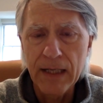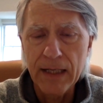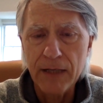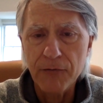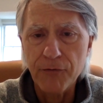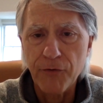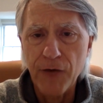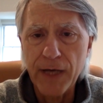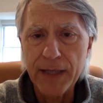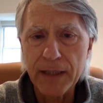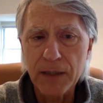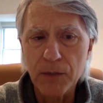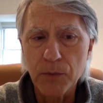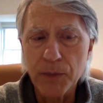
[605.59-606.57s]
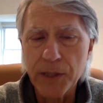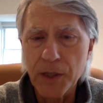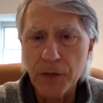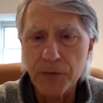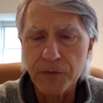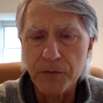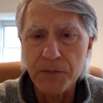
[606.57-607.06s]
And finally, we
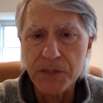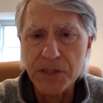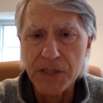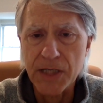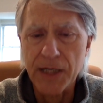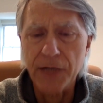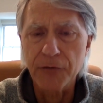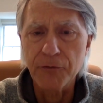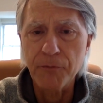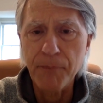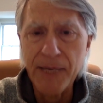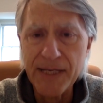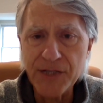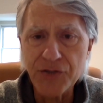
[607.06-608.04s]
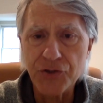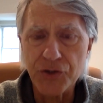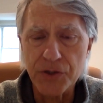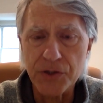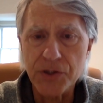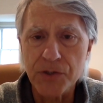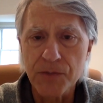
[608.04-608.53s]
know from the side of
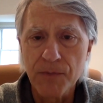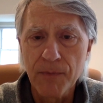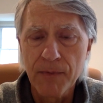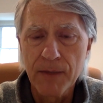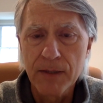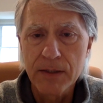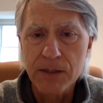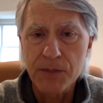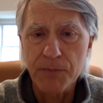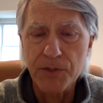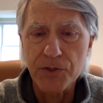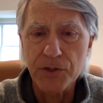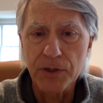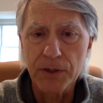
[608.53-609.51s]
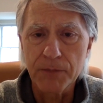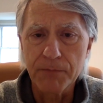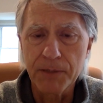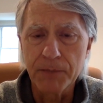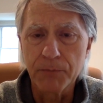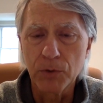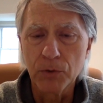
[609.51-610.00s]
patients, especially
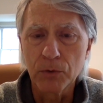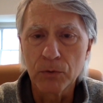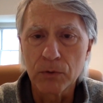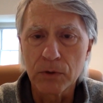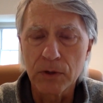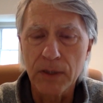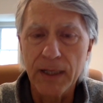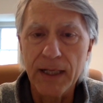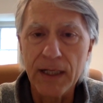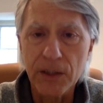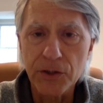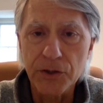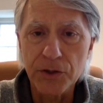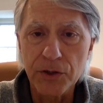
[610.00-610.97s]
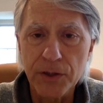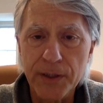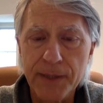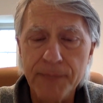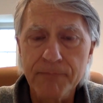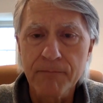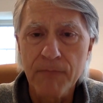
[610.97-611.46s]
people who are
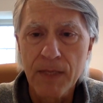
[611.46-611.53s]
elderly,